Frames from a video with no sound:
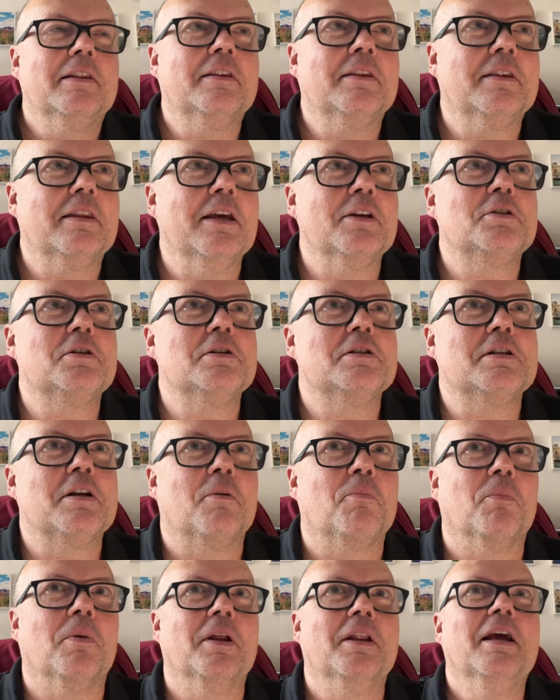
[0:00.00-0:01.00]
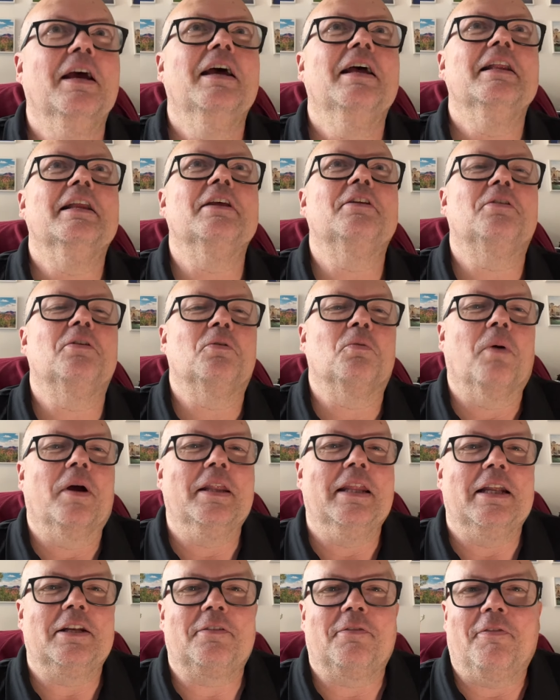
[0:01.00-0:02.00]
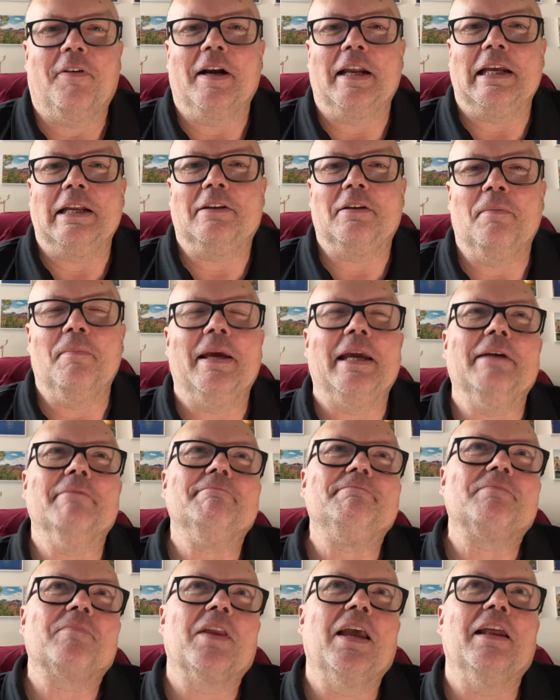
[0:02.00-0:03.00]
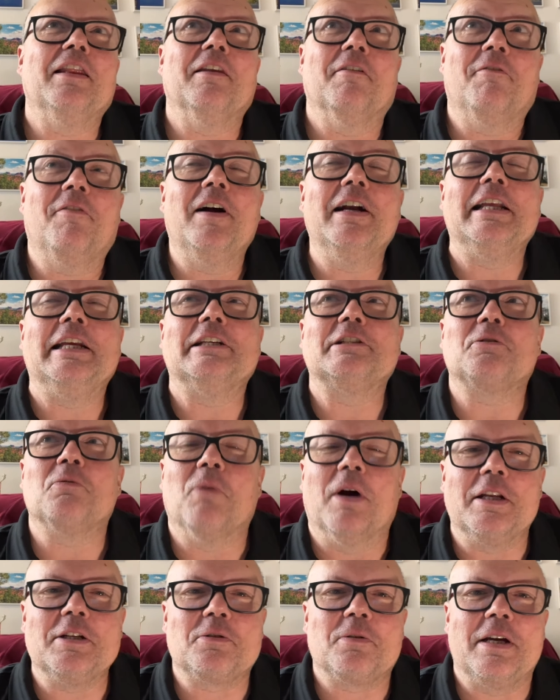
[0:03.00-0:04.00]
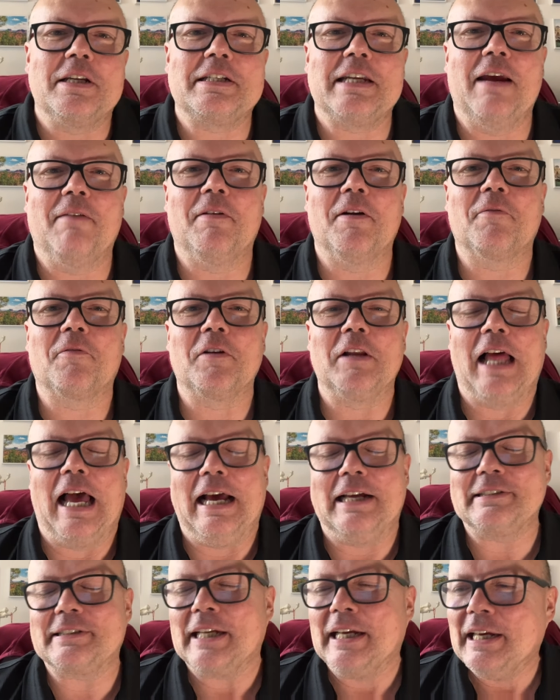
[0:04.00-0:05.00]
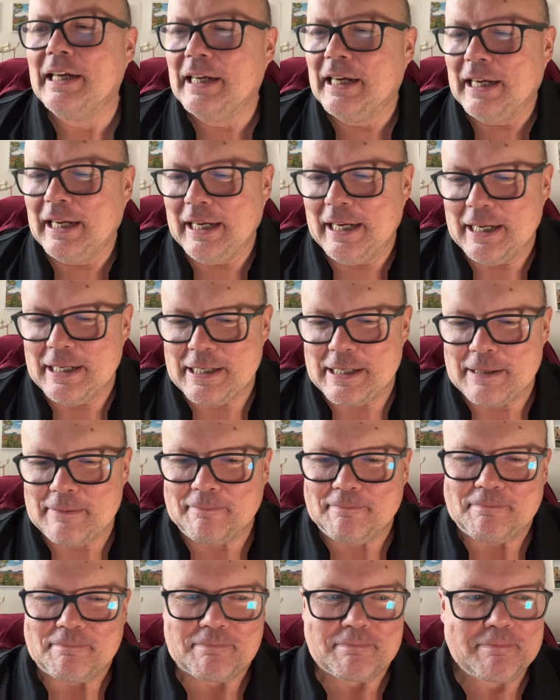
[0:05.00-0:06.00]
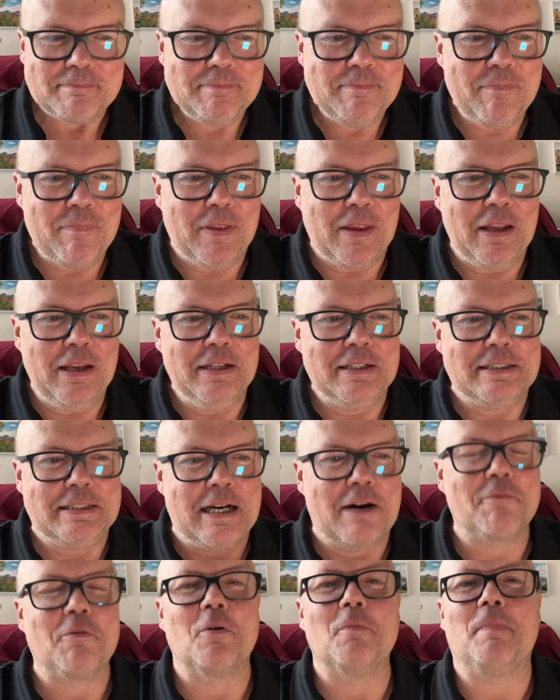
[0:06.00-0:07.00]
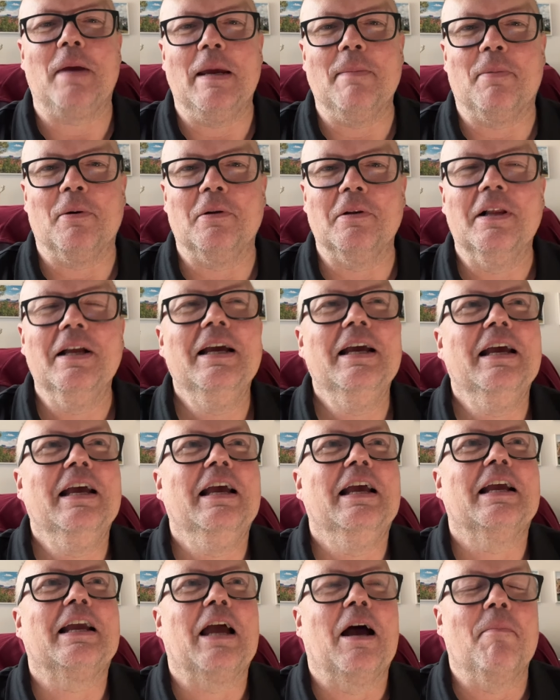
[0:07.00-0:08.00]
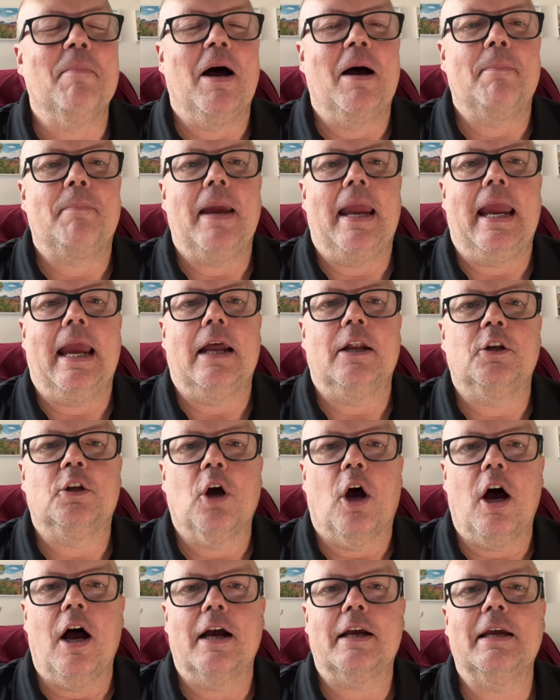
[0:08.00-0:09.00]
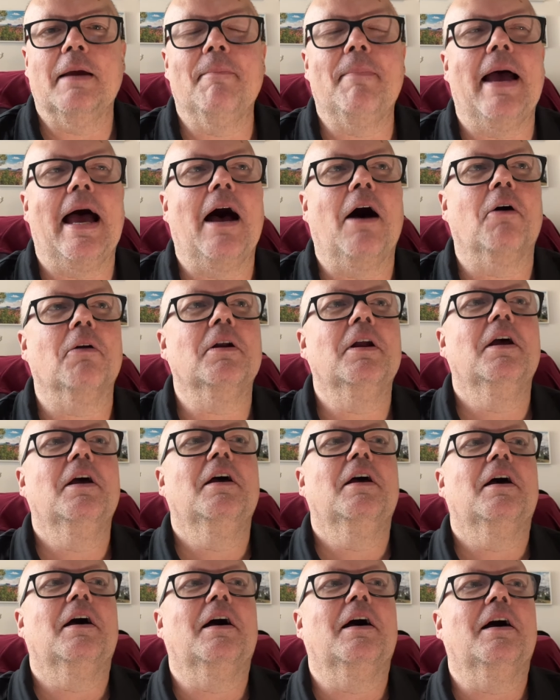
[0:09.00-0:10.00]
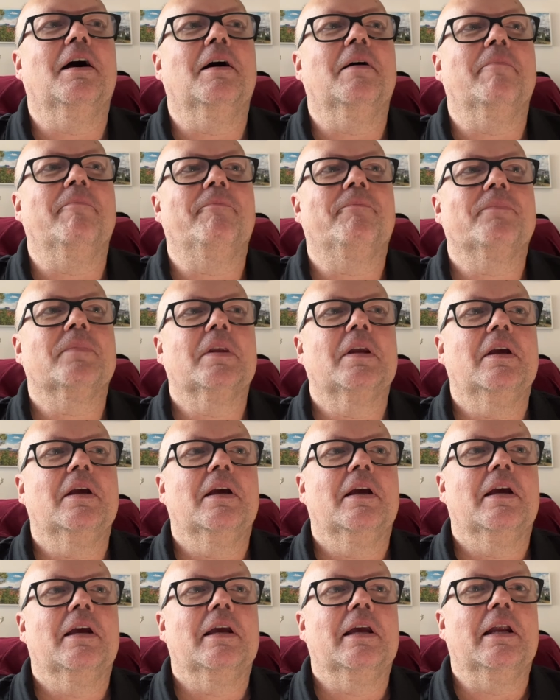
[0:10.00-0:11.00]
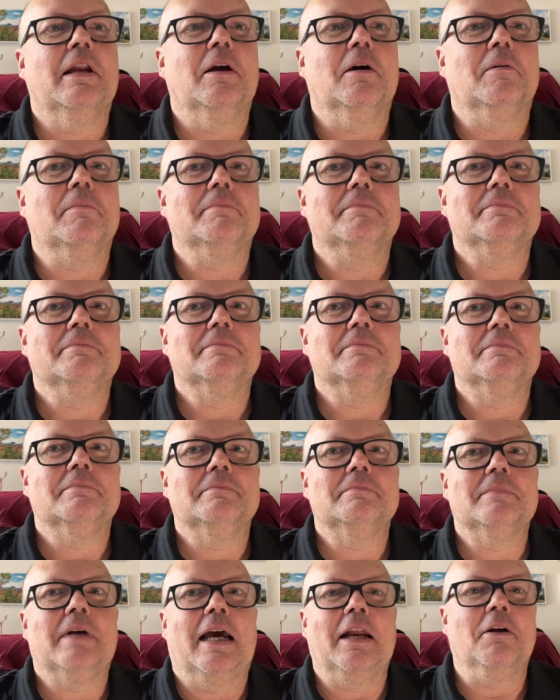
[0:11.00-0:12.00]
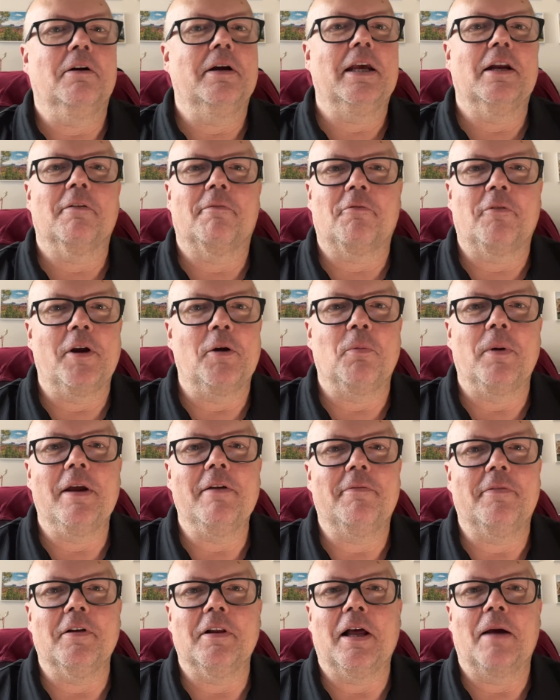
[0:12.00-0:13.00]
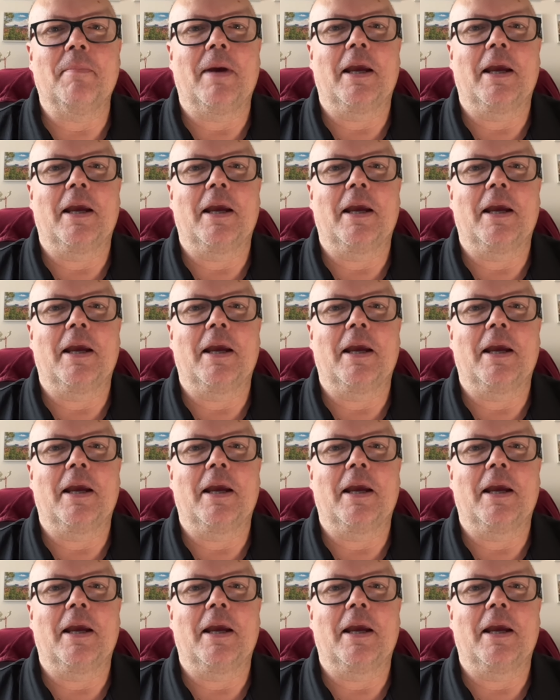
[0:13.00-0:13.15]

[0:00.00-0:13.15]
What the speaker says: this is one that's funny to me, and the funniest one, so I saved it for last, is several people come up and talk about, you know, I don't get a free refill on my